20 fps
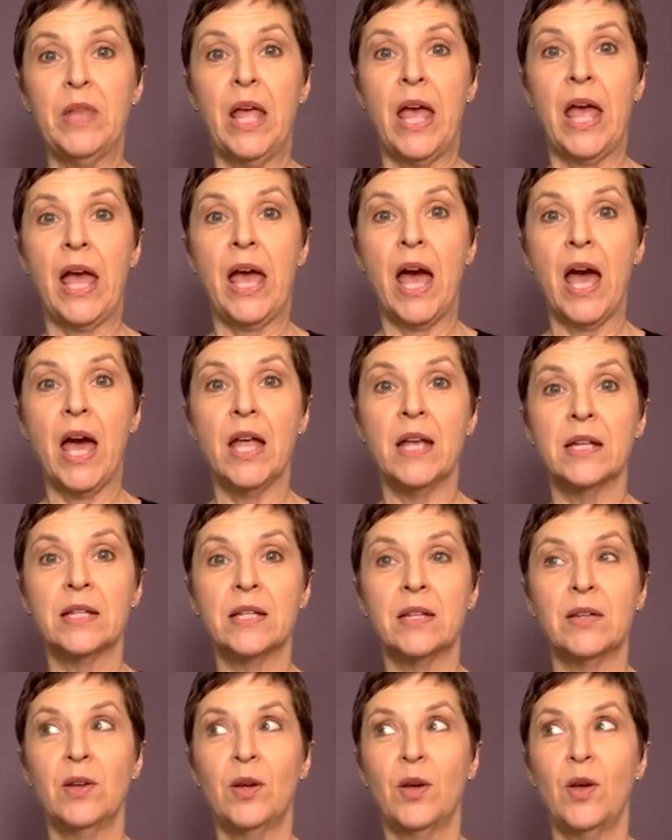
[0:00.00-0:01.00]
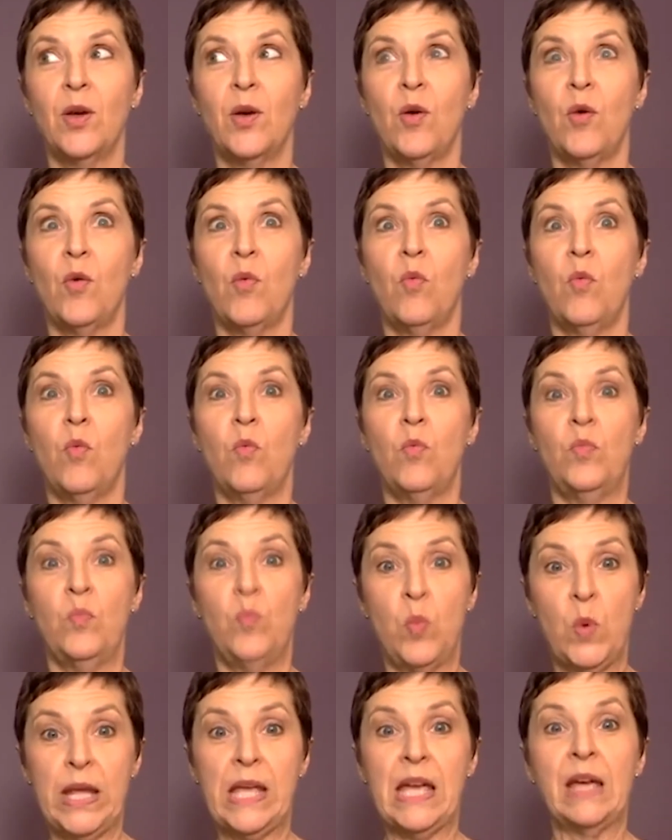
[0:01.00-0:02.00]
And
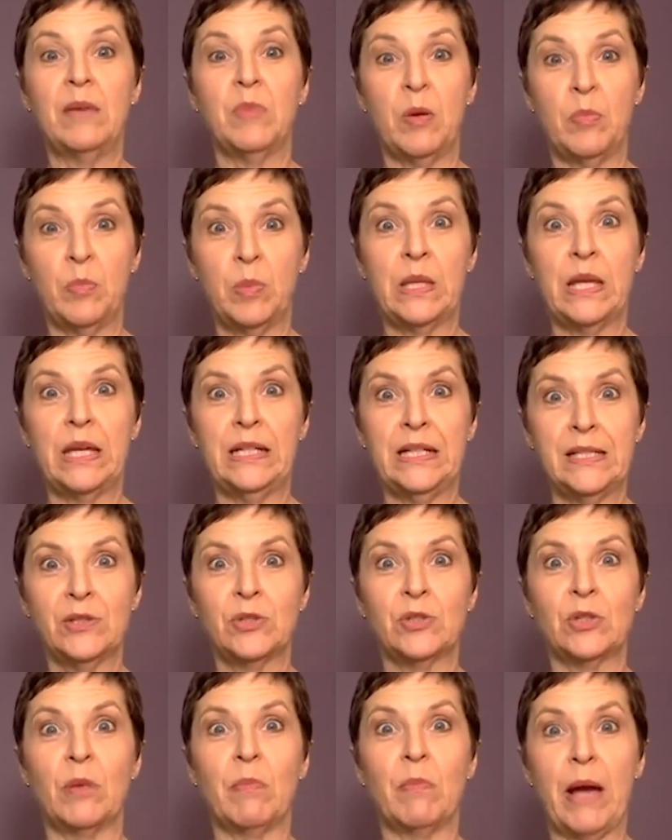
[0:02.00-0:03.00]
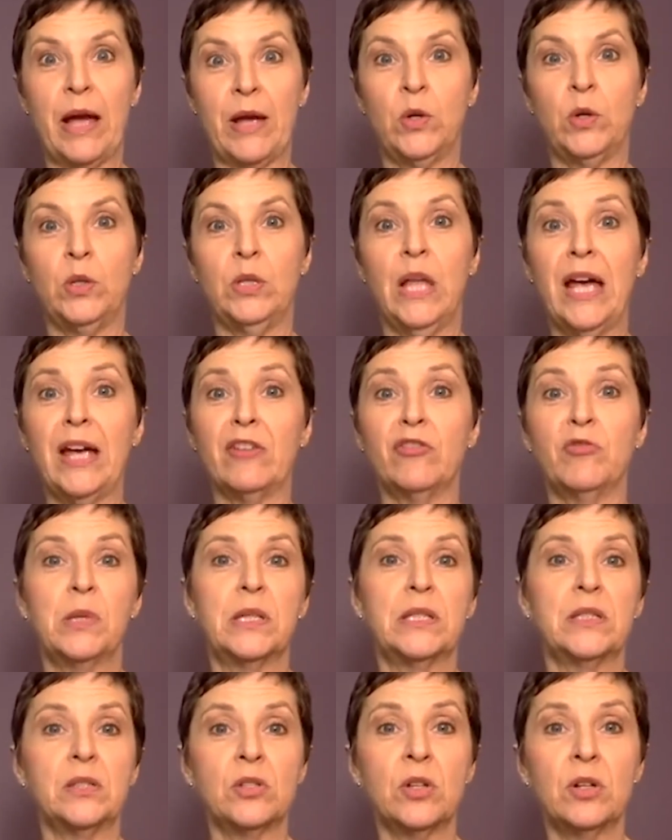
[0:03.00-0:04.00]
we came up with that answer my whole life,
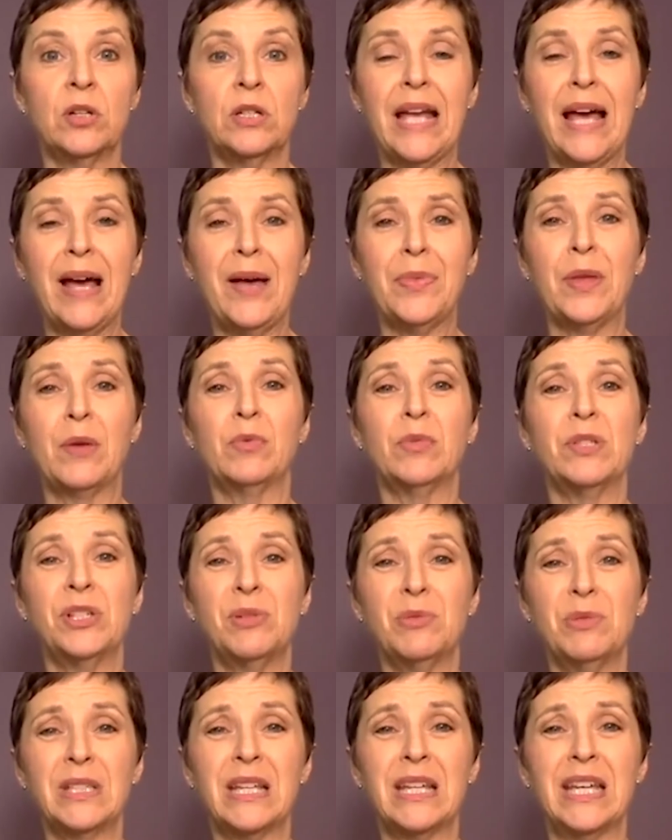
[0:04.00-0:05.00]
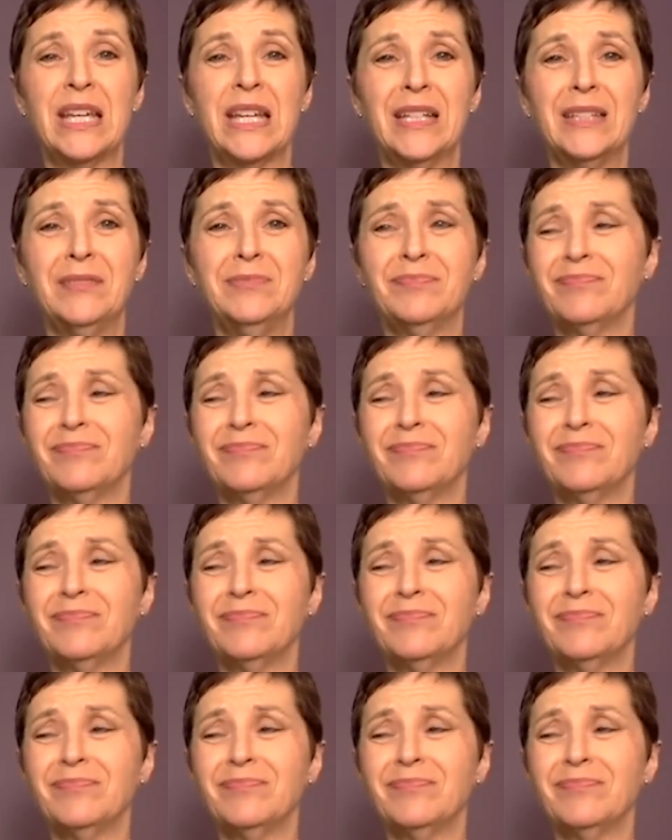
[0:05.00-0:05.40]
because it turned out that when she was a kid,